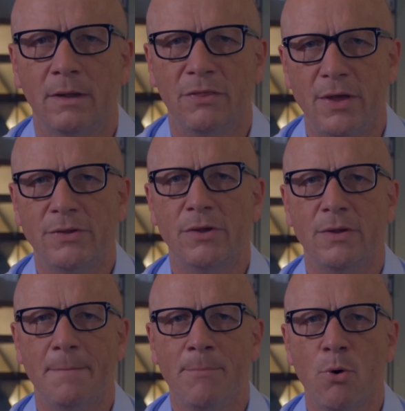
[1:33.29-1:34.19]
This is
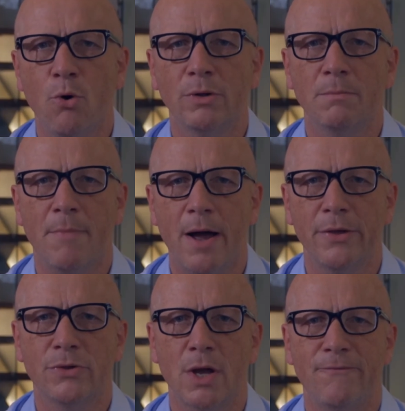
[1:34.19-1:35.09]
an important
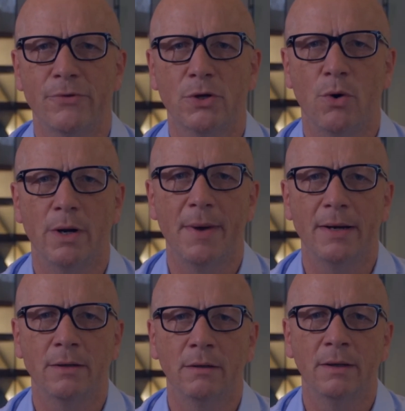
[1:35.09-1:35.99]
milestone for Sequana
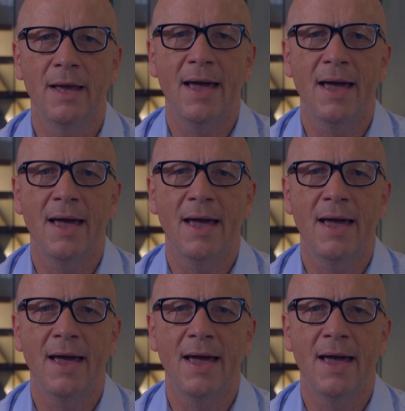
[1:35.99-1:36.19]
Medical